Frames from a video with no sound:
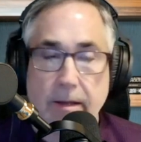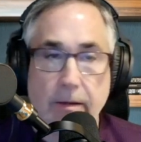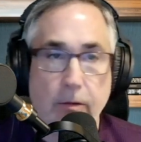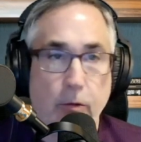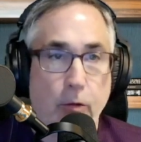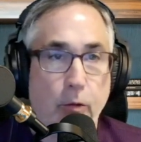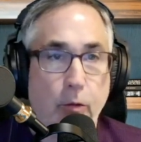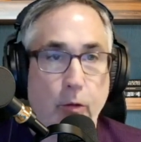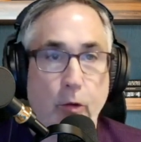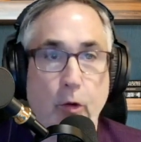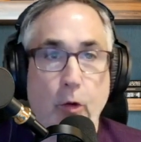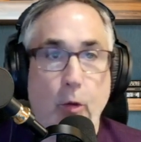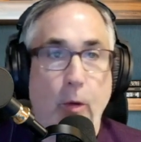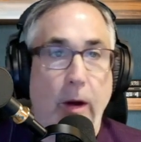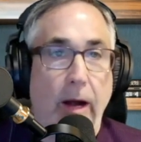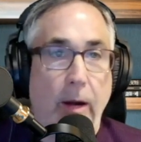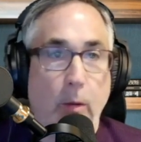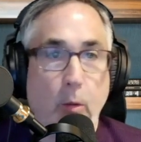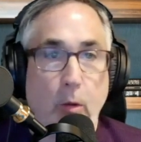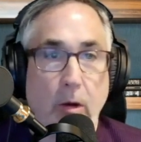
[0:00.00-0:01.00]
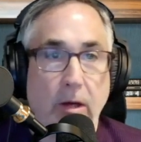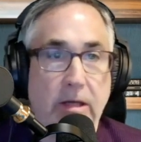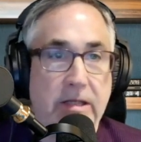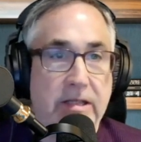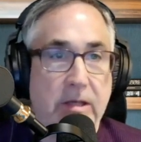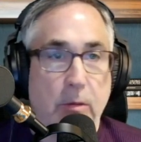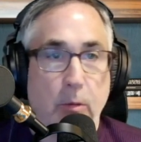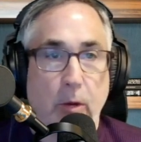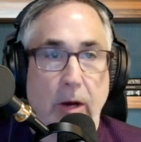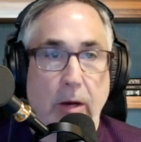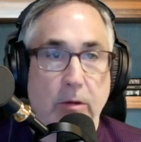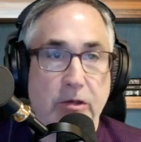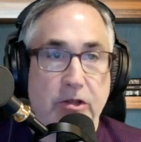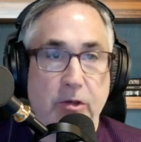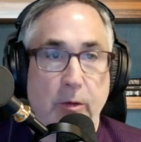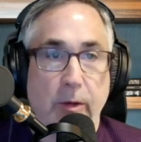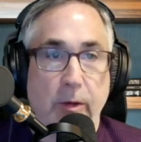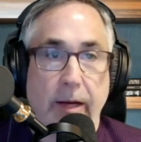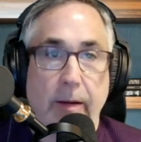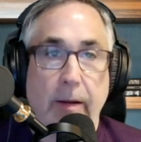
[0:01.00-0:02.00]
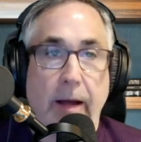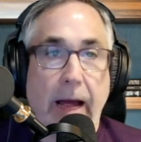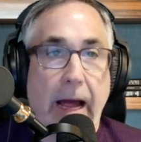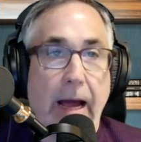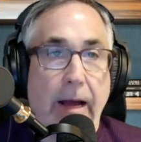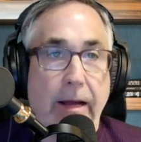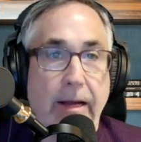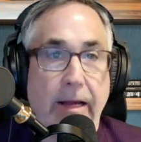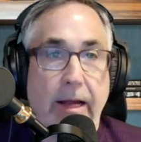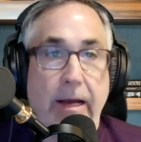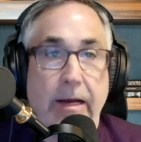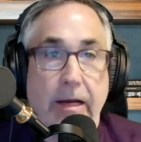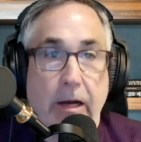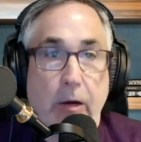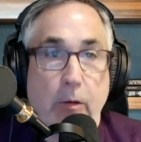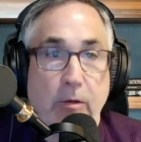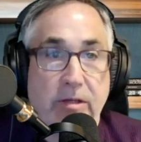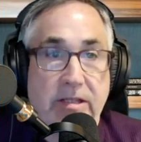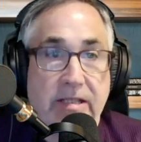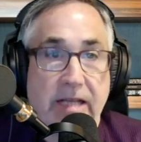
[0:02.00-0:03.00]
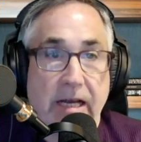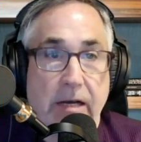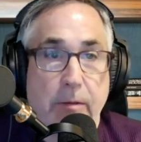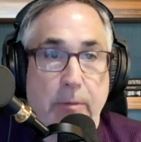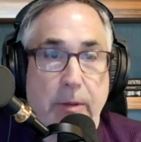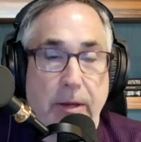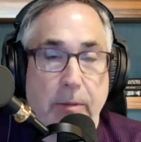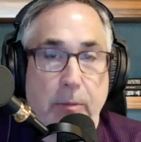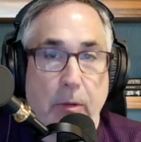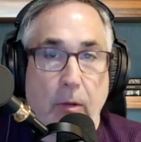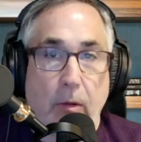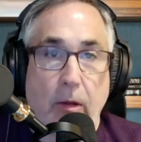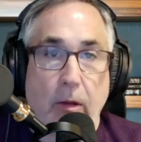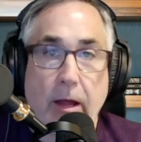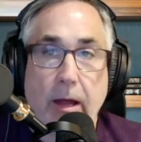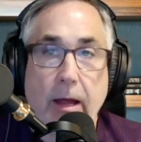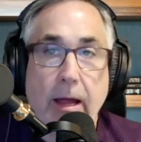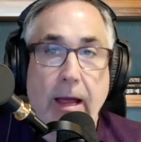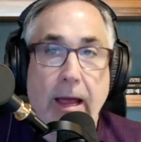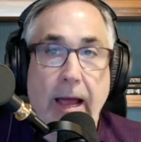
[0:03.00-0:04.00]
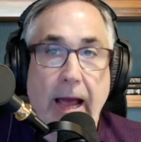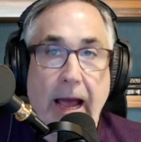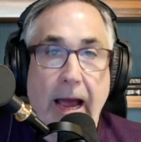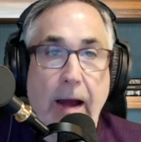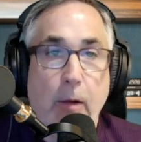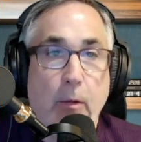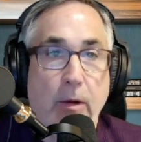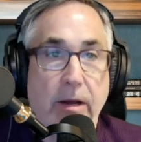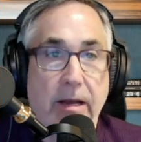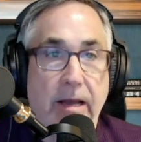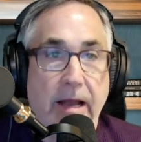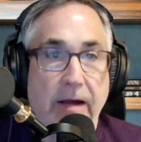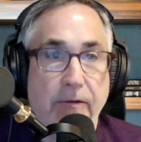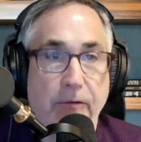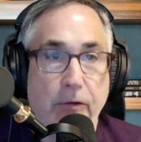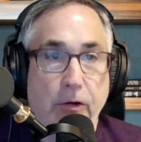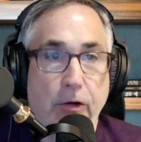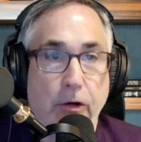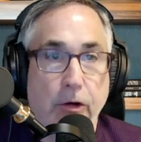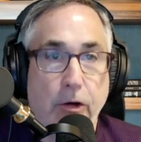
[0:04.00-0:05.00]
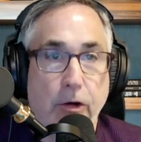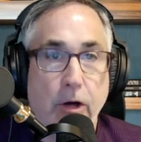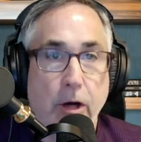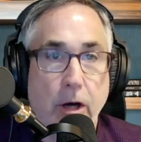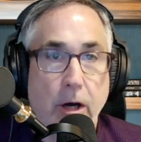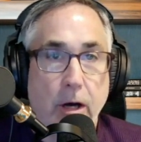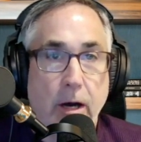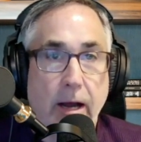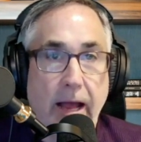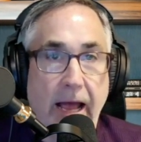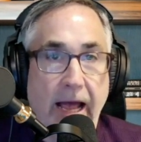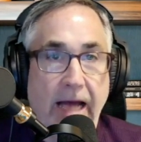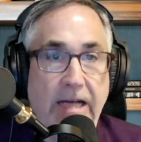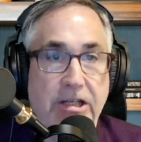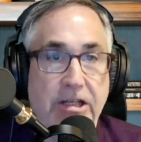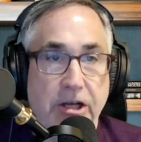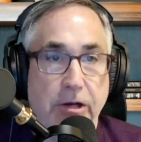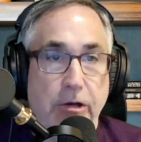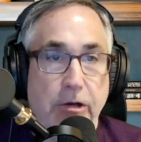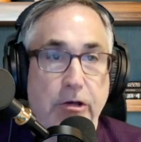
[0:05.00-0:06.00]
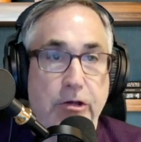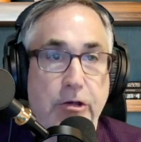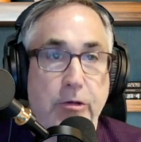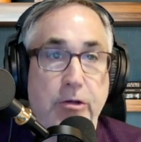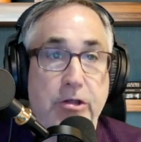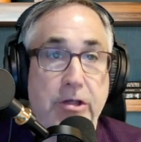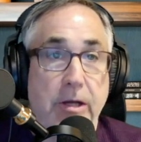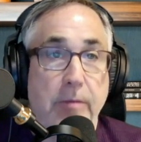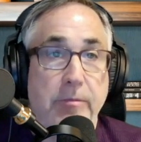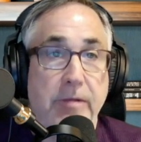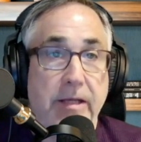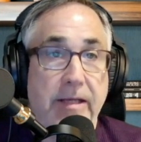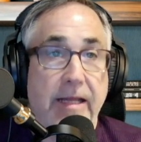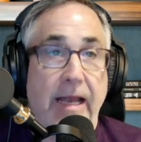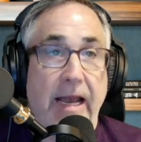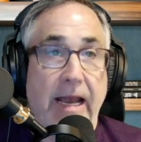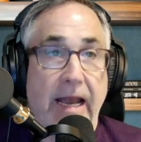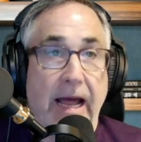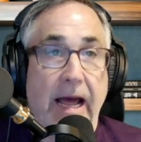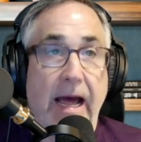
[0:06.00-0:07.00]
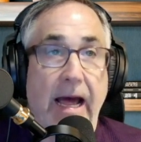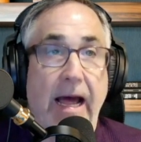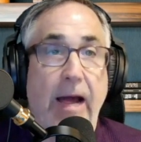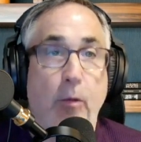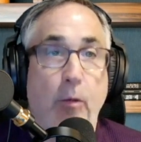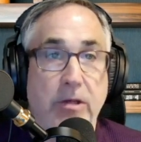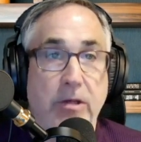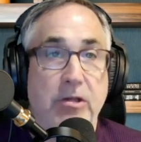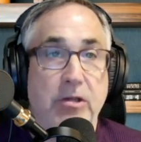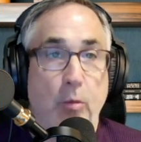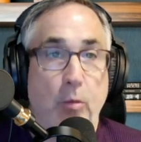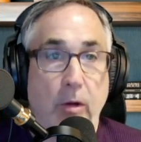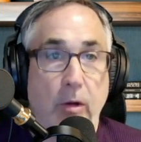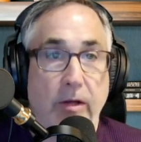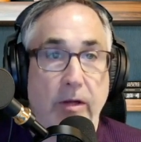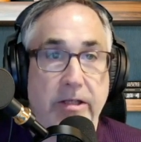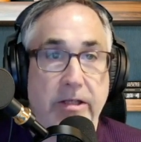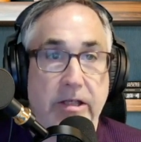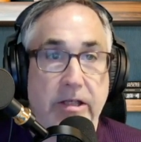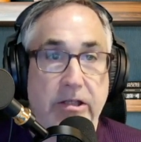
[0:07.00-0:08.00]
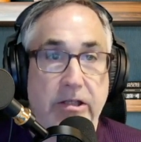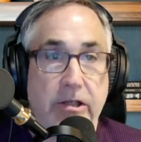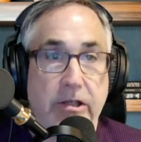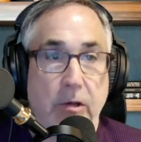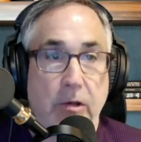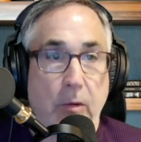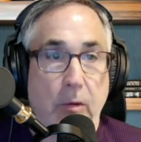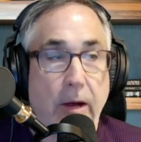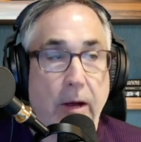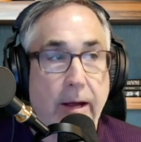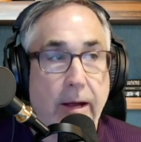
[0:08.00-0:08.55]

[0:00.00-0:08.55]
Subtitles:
who I was and what I was doing. I always say to people, I would never ask you to do something that I wasn't willing to do.